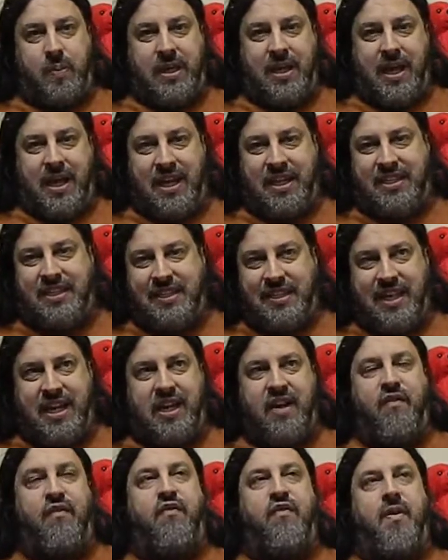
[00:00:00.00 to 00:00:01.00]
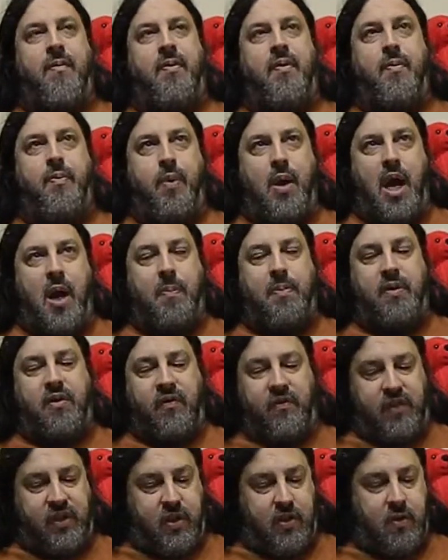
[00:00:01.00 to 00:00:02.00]
be isolated from popular
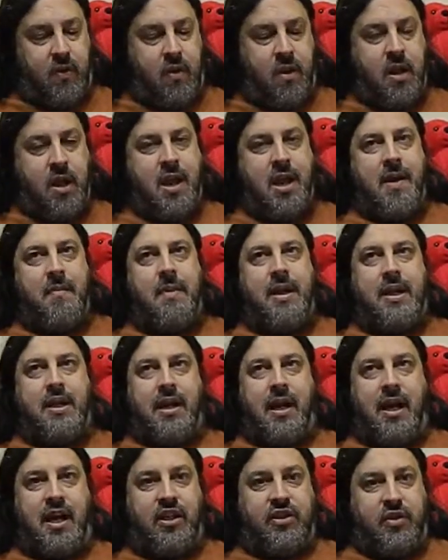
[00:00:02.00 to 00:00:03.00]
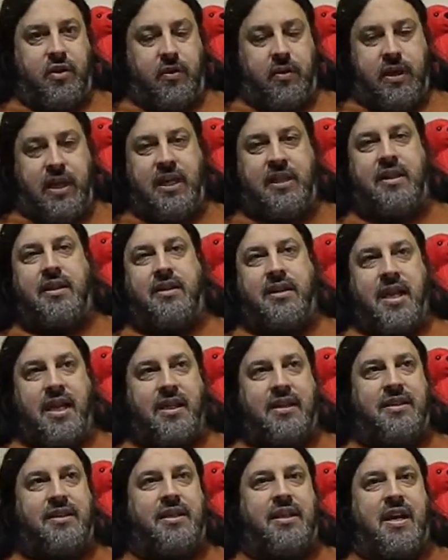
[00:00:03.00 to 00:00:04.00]
view because you need to
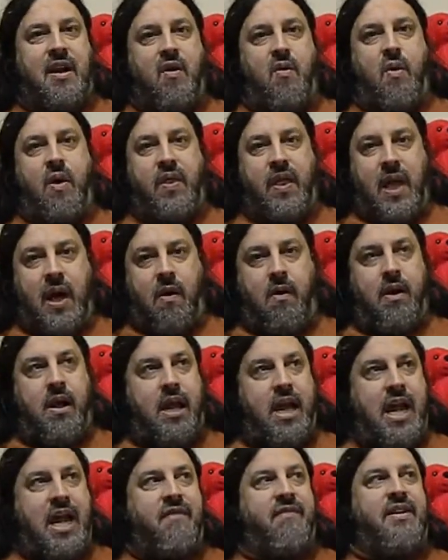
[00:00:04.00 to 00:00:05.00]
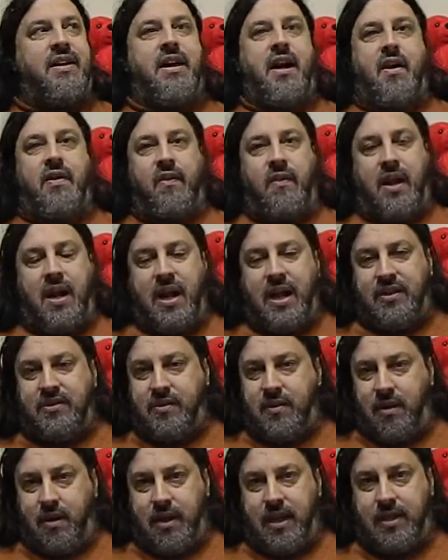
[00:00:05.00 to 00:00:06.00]
test it out without having other eyes
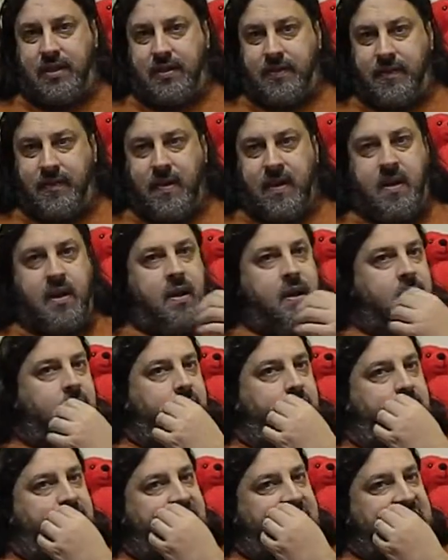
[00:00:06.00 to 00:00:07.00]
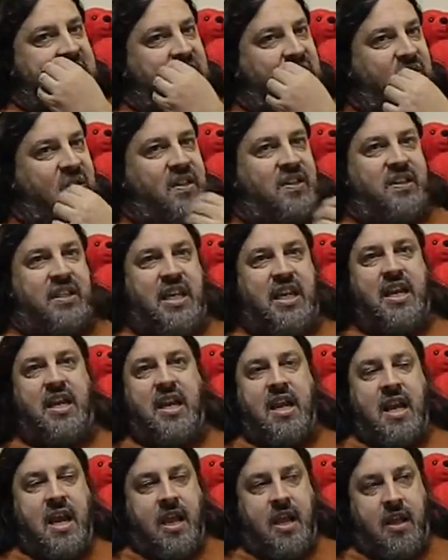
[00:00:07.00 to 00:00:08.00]
on it. You need to sort of see,
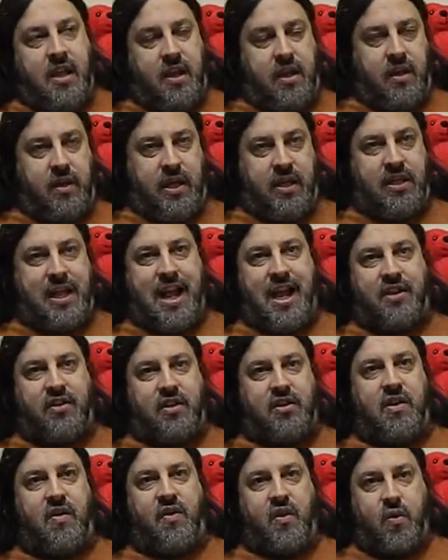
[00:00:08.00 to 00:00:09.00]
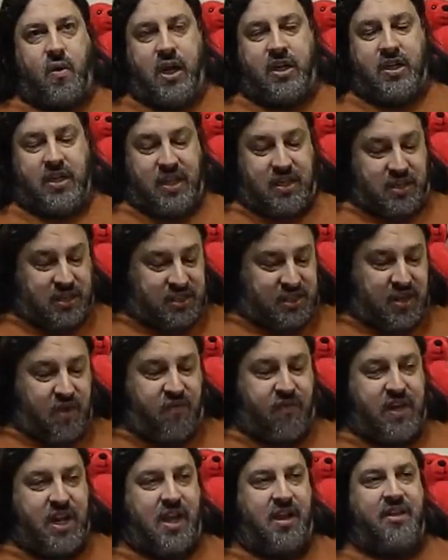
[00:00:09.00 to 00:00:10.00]
you need to ask yourself the question, this is
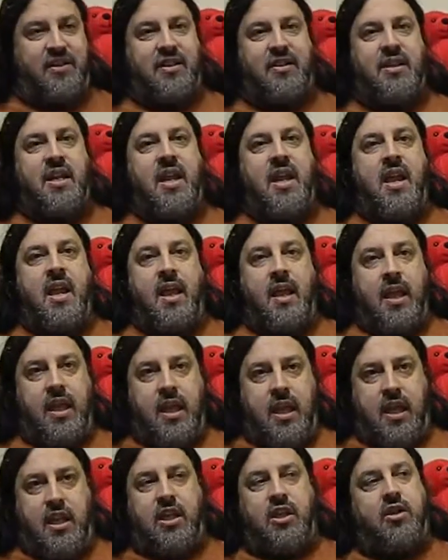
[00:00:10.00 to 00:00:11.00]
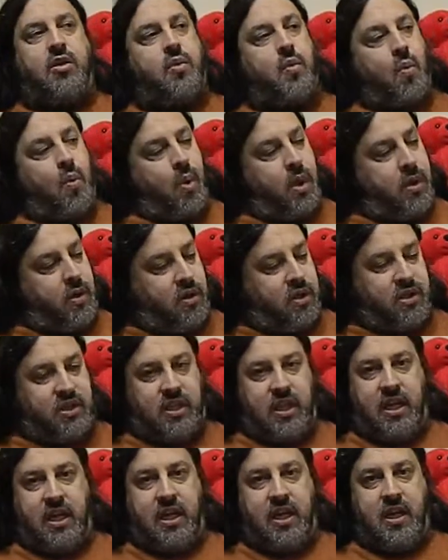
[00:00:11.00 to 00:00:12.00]
self-analysis, is what you're
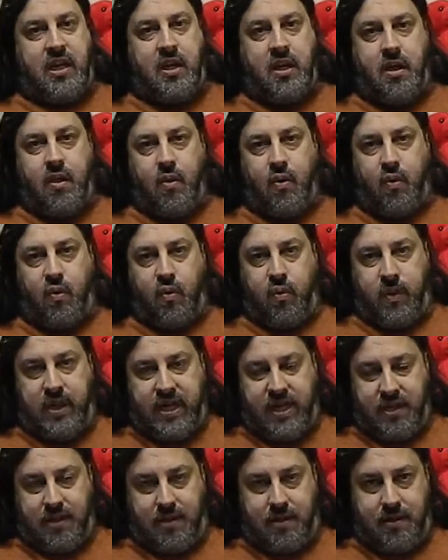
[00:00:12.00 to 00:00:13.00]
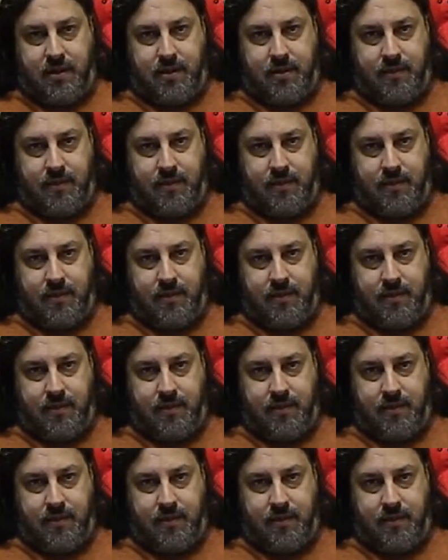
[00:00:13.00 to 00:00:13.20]
seeing real?